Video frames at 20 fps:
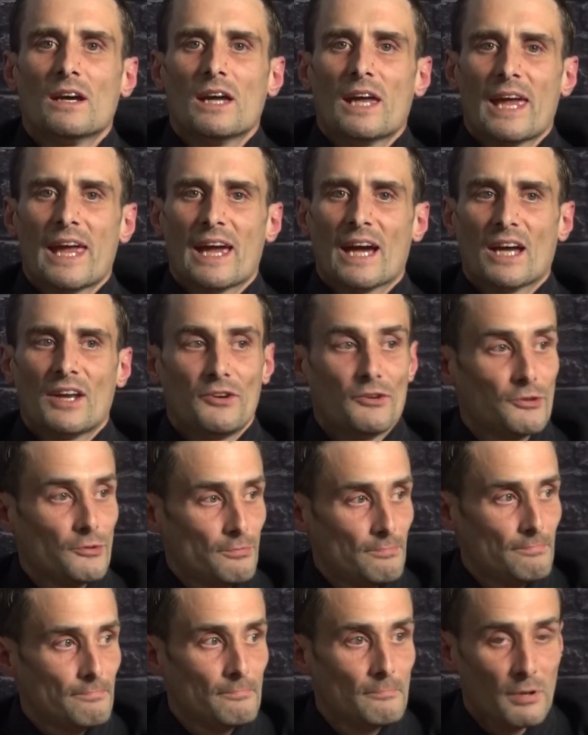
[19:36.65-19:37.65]
And
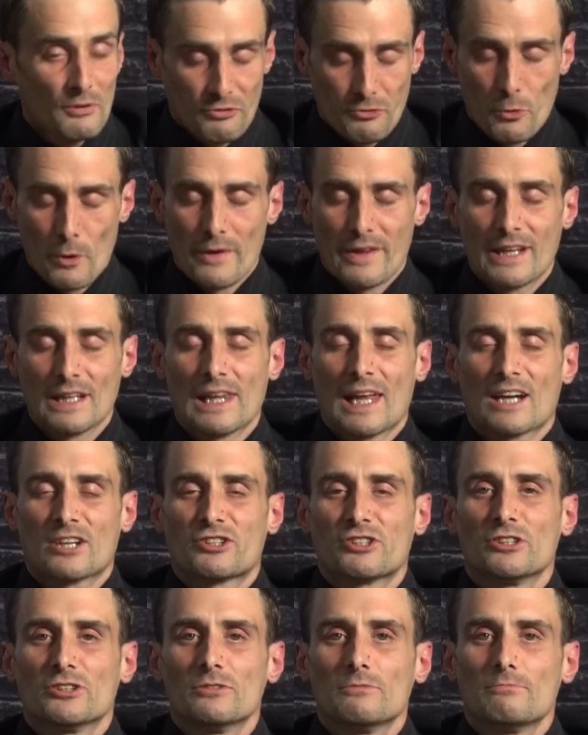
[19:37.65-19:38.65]
before the
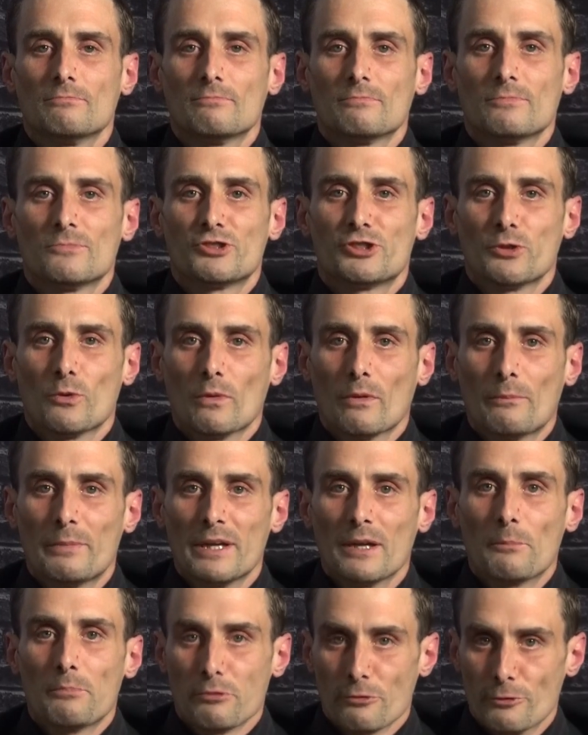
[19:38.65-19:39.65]
election, she will
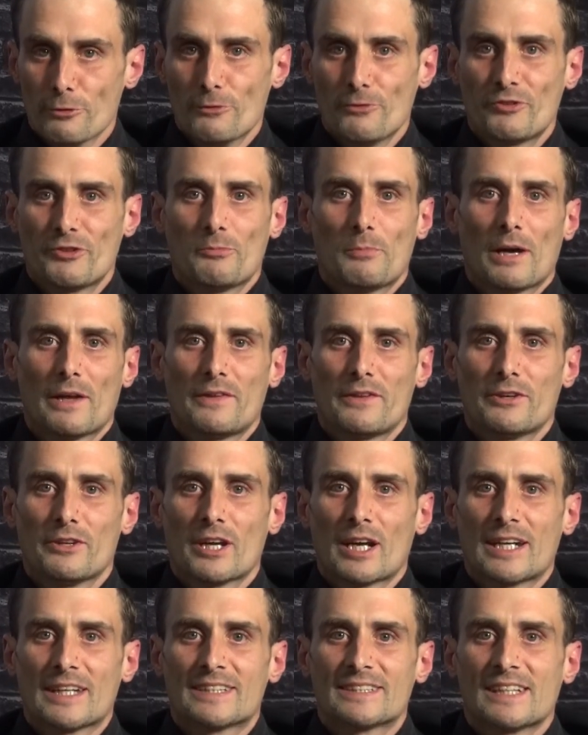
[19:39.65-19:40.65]
be approved by the
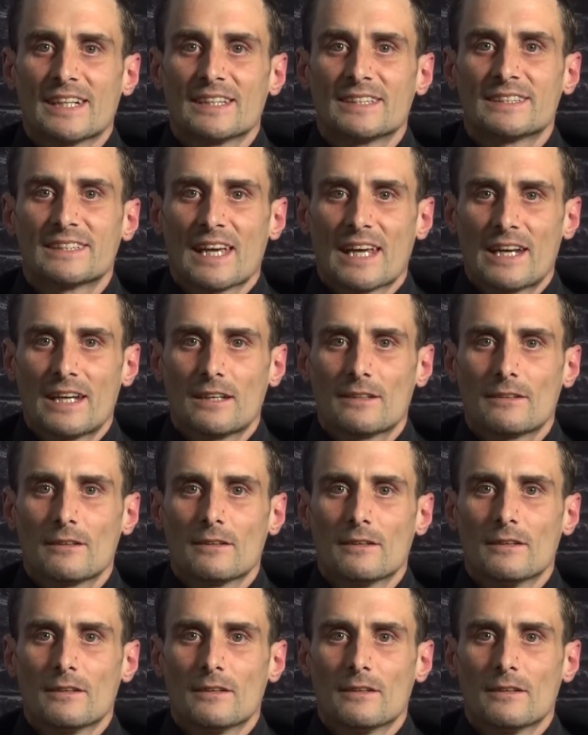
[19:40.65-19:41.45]
United States Senate,